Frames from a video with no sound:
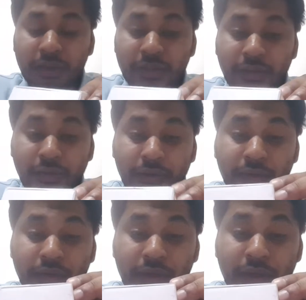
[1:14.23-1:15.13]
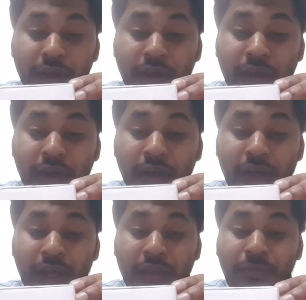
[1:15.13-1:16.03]
so
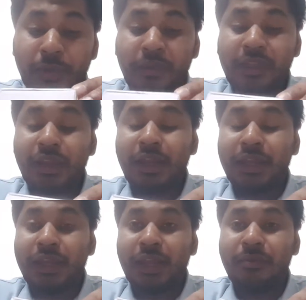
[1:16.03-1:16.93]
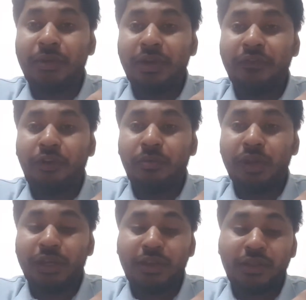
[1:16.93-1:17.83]
as people say like it has been
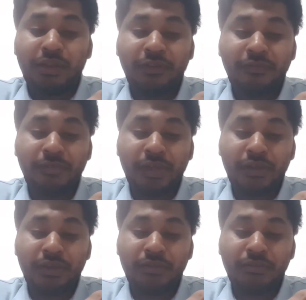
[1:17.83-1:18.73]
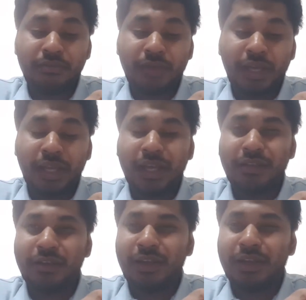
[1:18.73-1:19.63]
reformulated and stuff but I
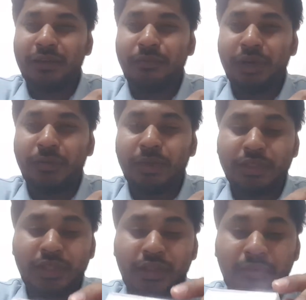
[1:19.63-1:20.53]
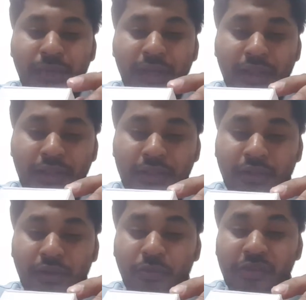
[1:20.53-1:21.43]
guess like pretty much the smell is
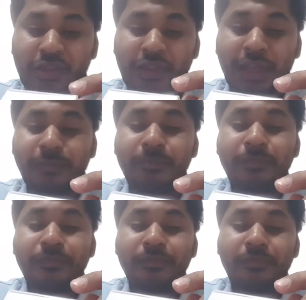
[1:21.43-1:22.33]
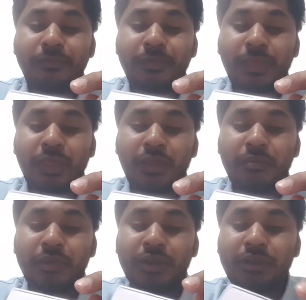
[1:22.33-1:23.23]
almost the same
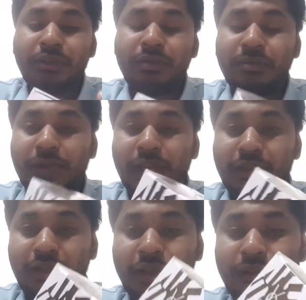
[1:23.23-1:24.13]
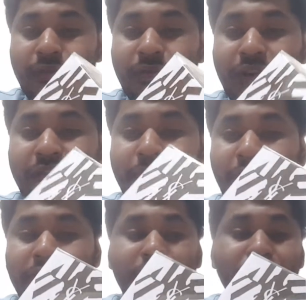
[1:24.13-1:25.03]
but as I do love the
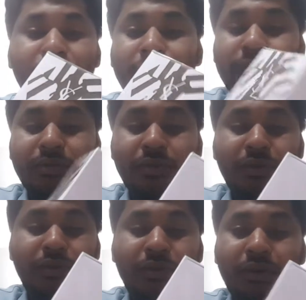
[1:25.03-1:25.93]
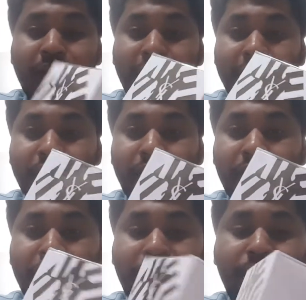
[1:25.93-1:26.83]
bottle I actually
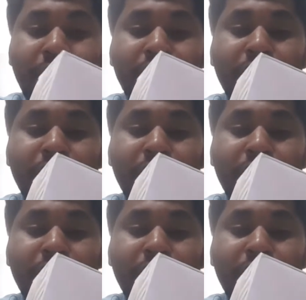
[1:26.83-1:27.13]
got this one